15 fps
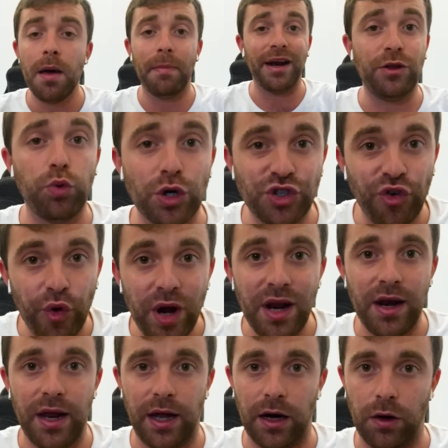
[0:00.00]
But it was
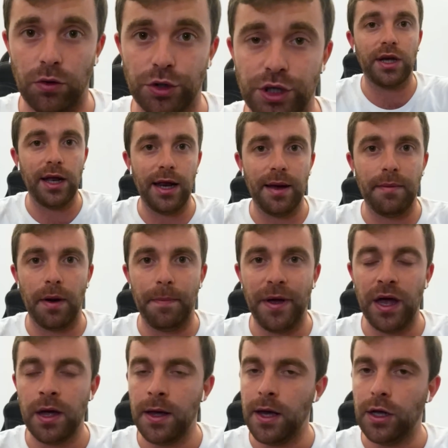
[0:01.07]
really close, Kylian
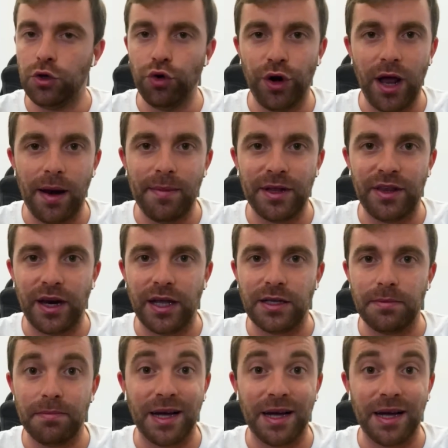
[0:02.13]
Mbappé to Real Madrid,